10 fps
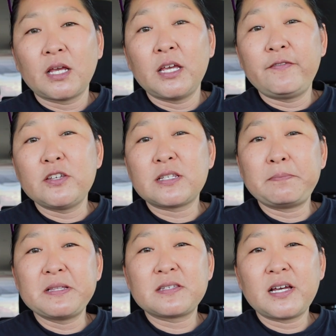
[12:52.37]
If you
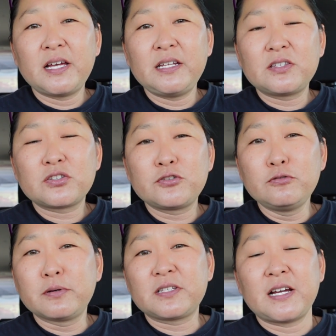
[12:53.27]
step inside, it's
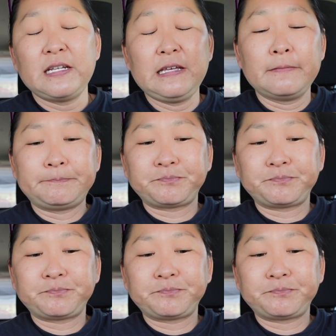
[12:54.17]
super tiny.